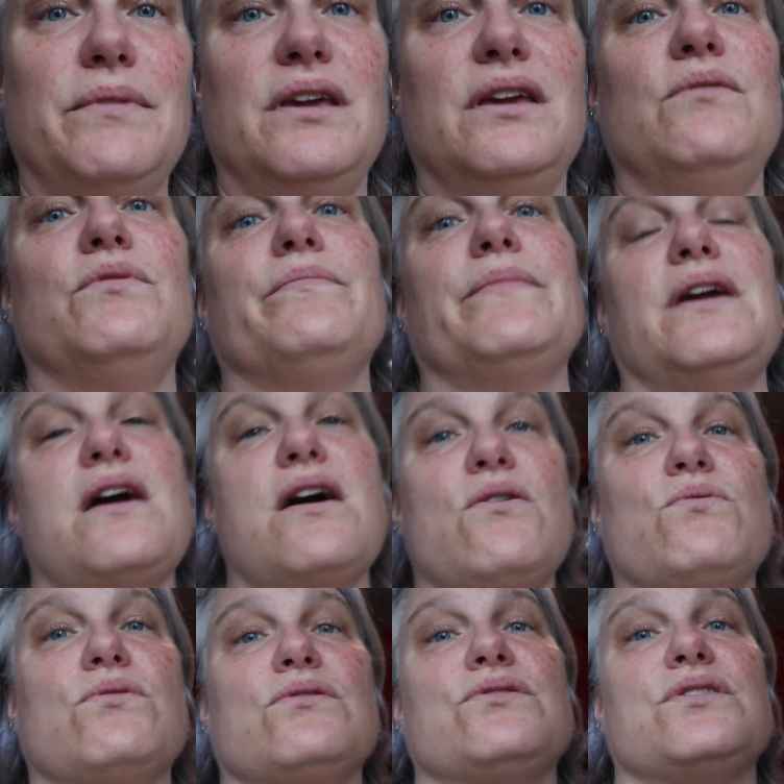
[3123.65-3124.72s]
me with my
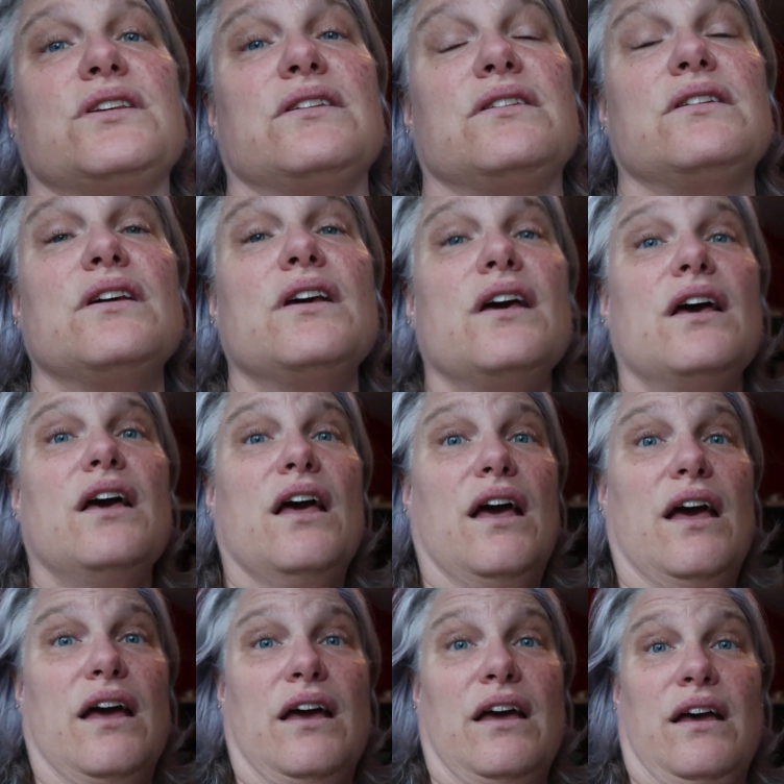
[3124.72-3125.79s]
hours and,
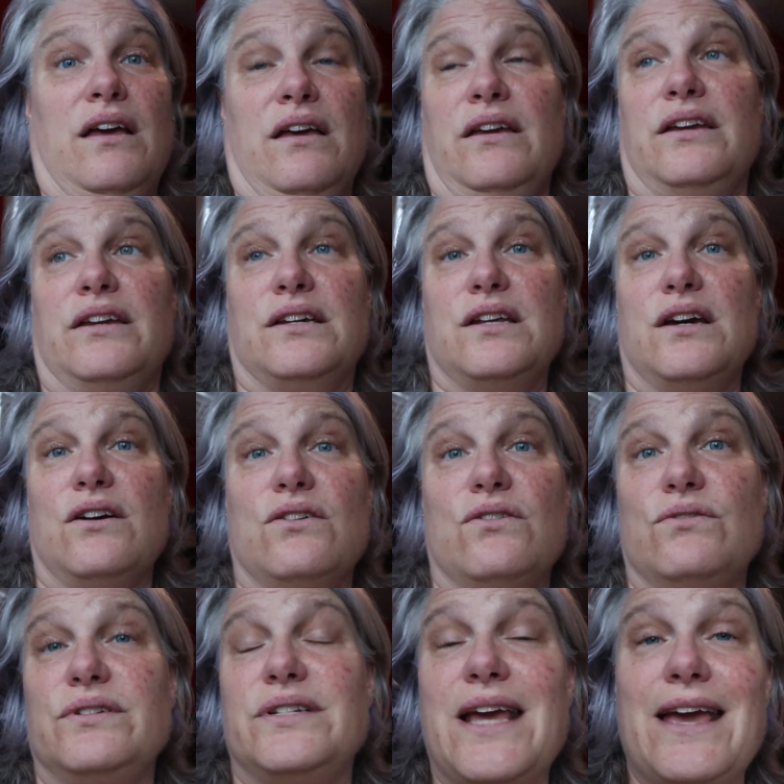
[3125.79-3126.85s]
you
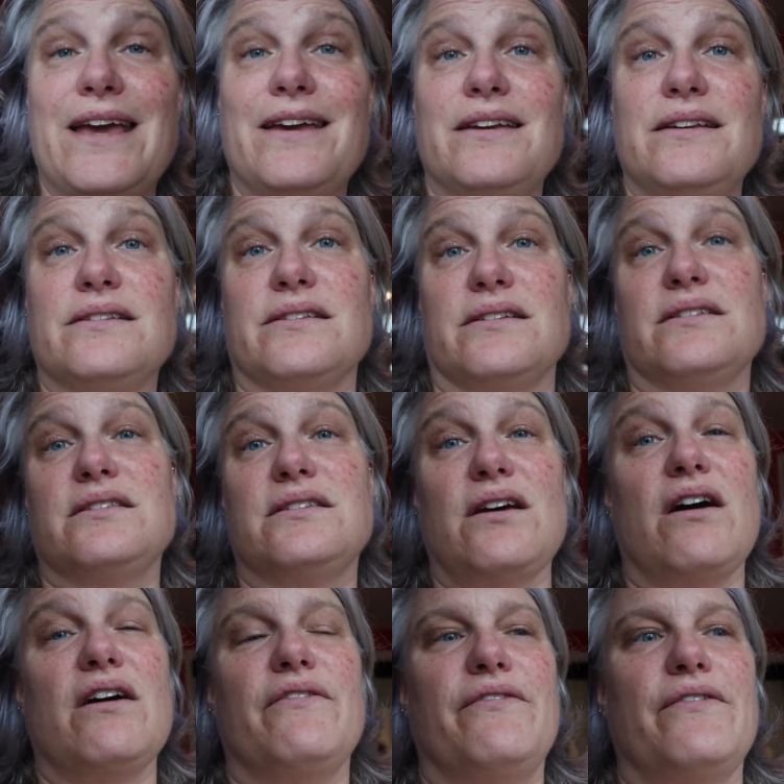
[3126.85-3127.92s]
know, days and
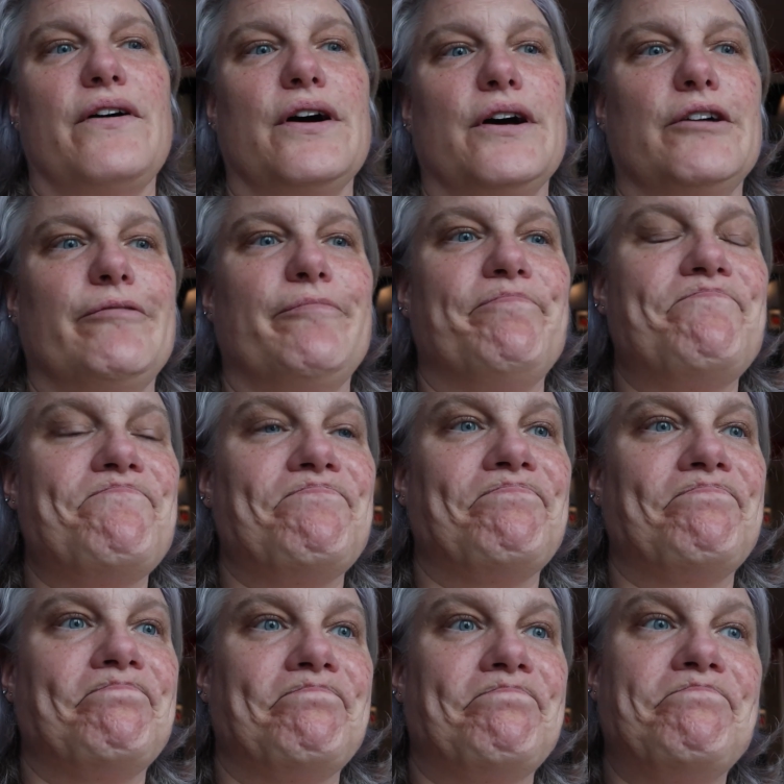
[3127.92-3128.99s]
stuff. But
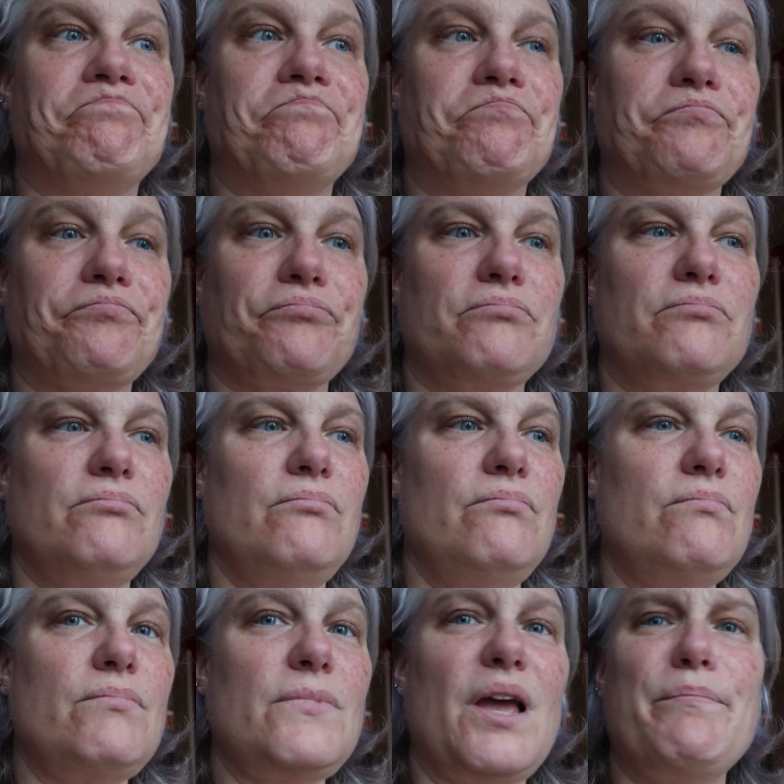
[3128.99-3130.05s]

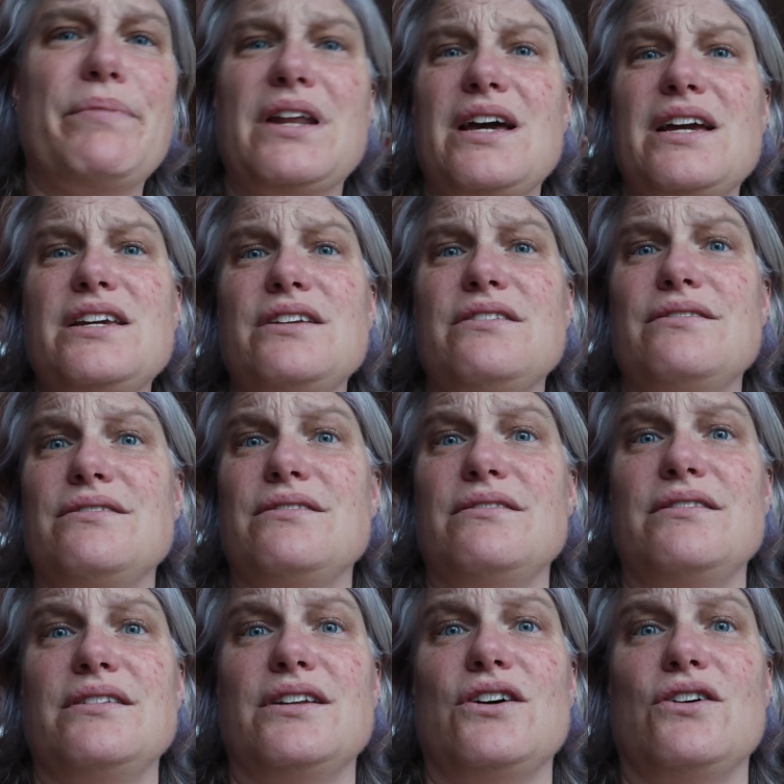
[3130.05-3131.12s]
I,
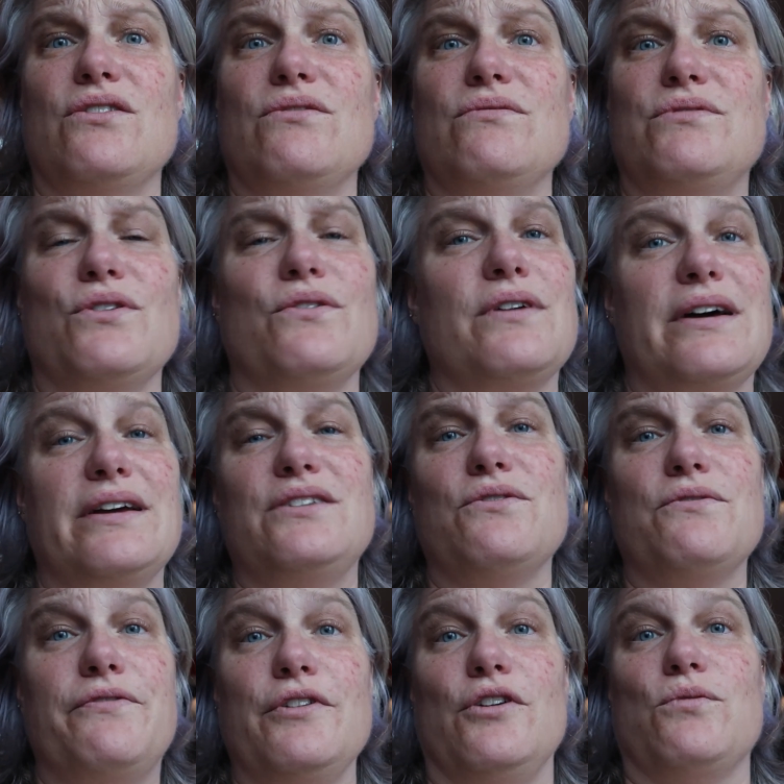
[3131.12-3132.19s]
you know, I
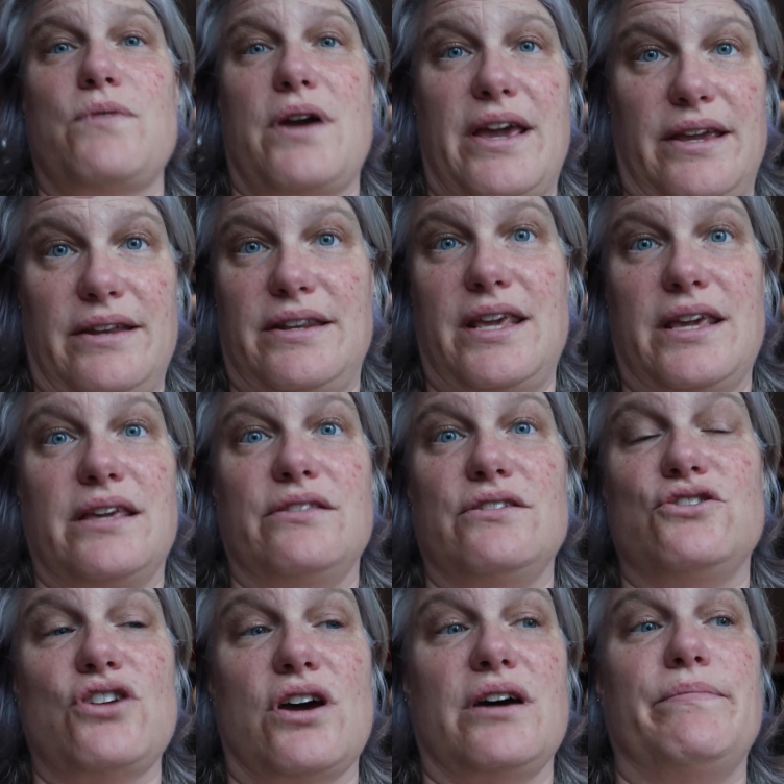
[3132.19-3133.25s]
don't feel right taking the
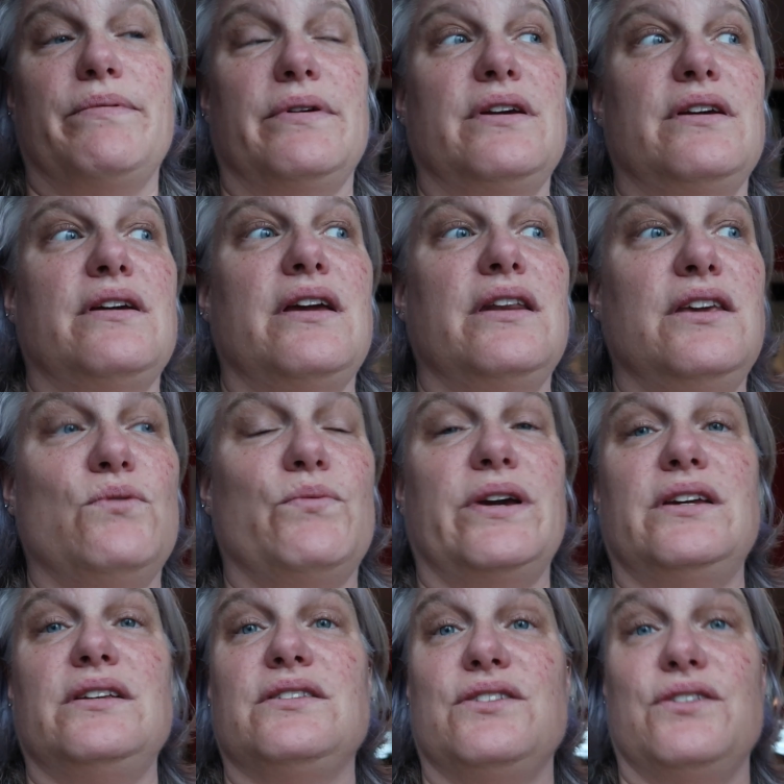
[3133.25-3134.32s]
job
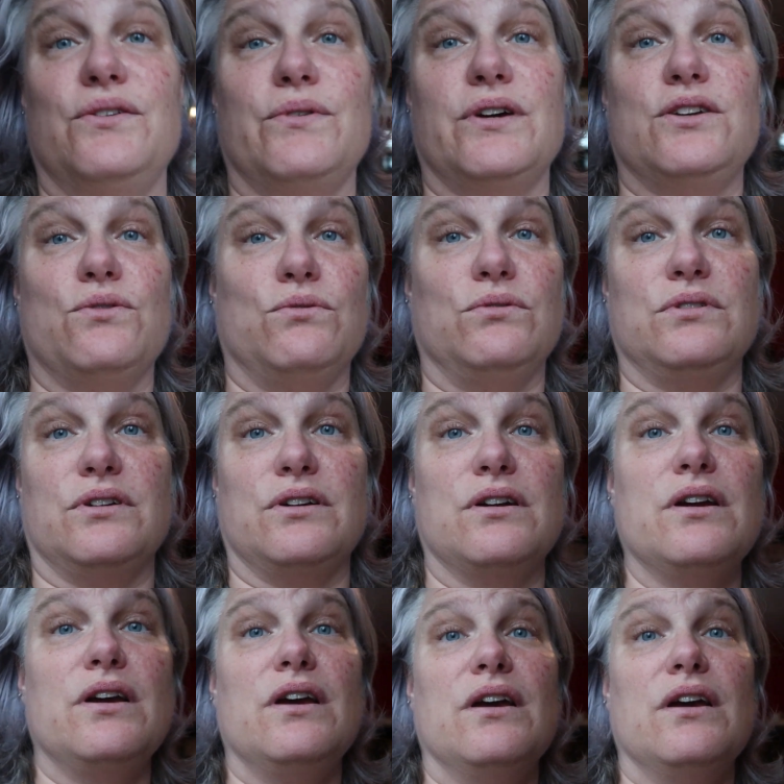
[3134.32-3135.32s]
anyways too, I told her,